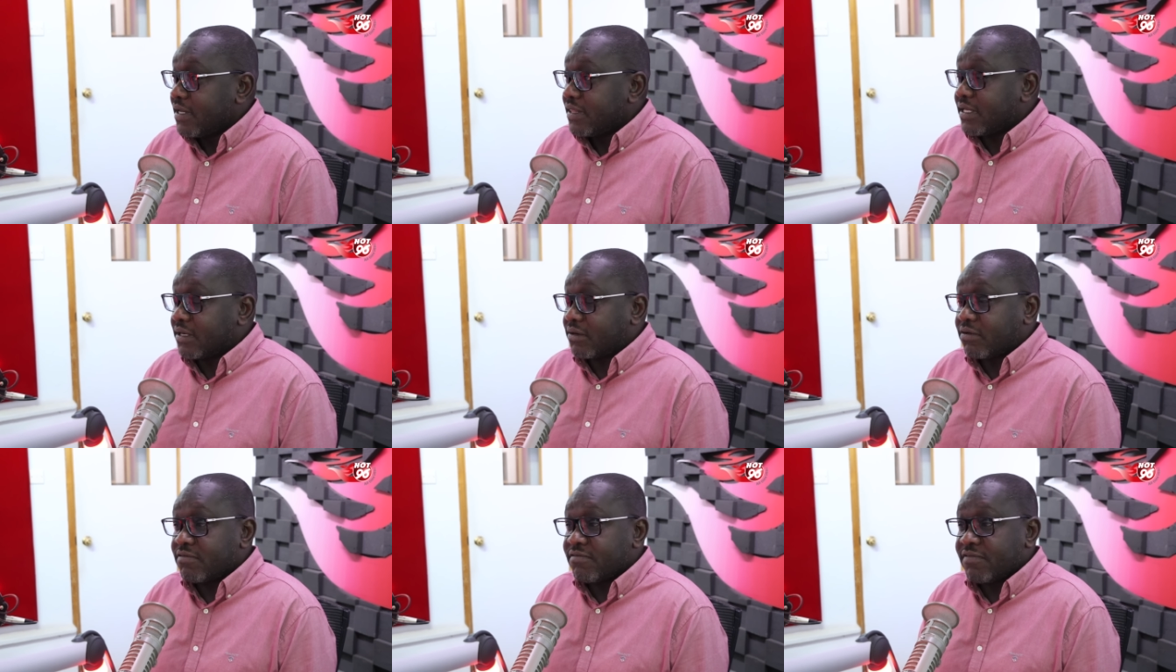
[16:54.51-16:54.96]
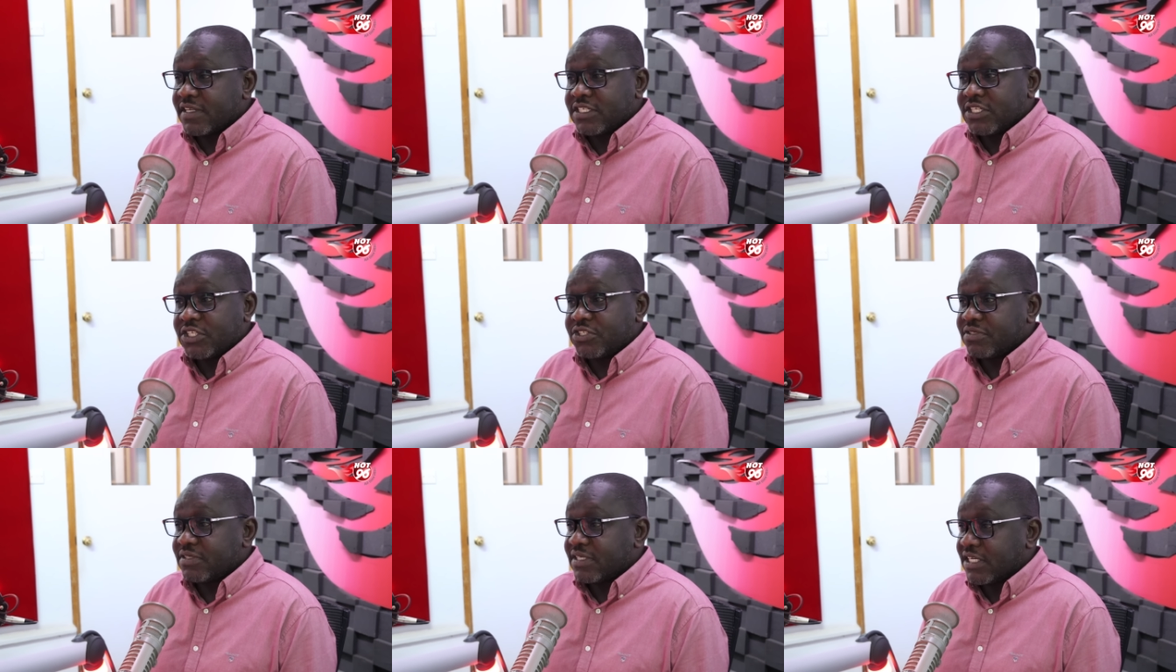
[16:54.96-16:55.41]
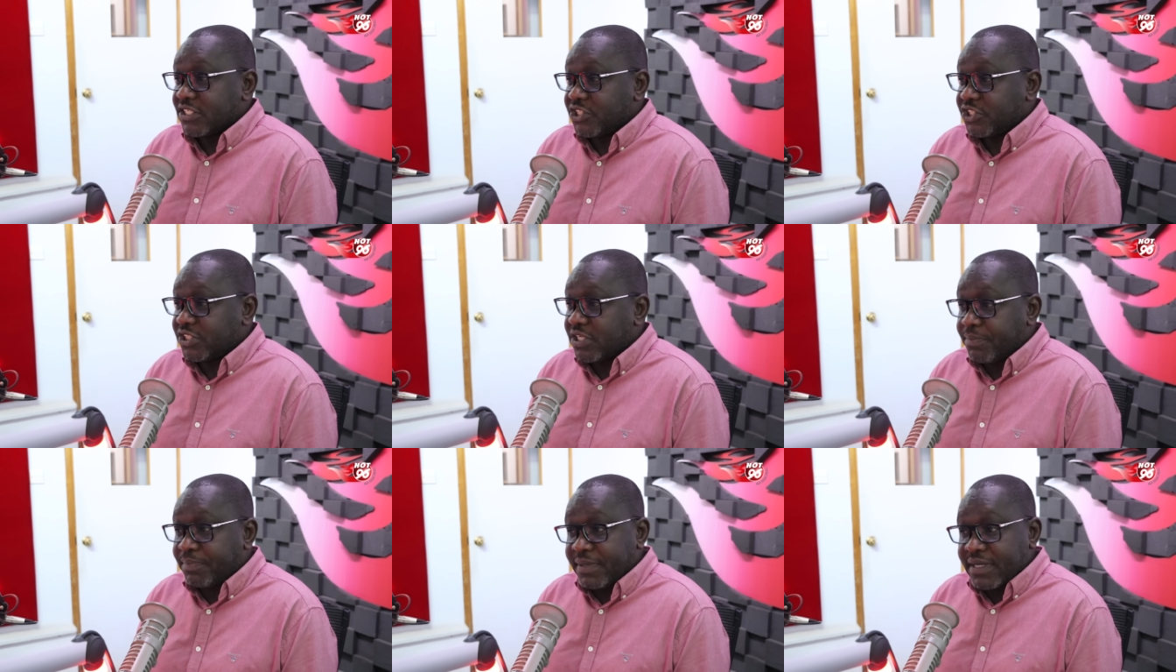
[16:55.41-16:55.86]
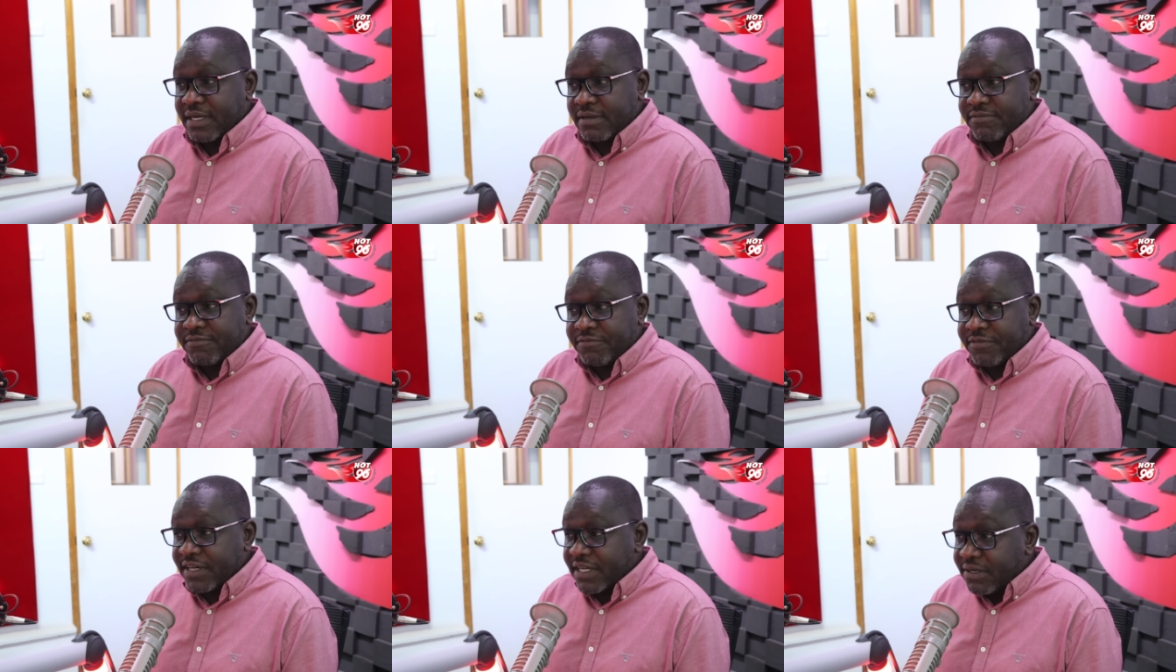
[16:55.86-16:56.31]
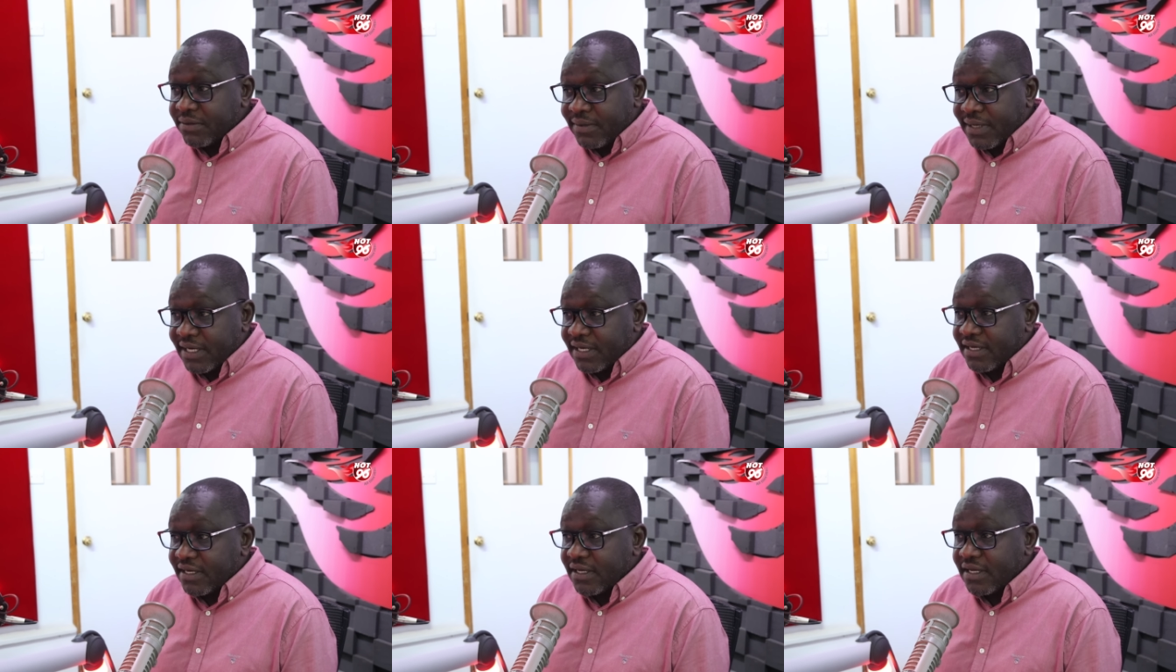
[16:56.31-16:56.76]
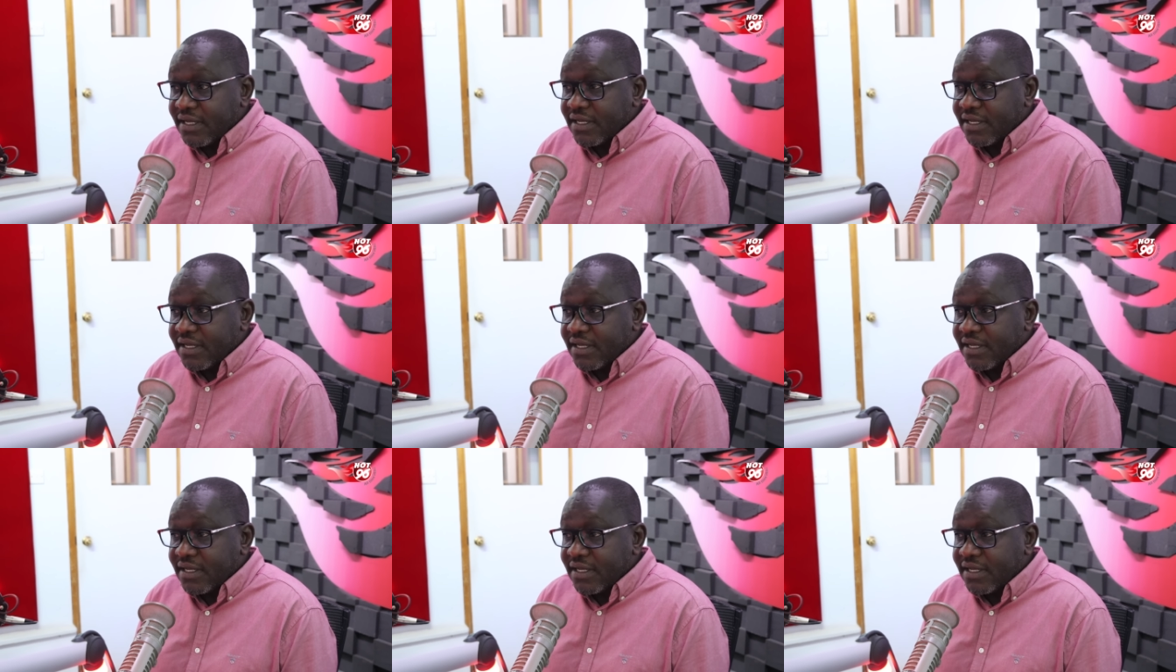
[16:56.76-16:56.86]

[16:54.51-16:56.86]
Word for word: The conversations are shaping up very well,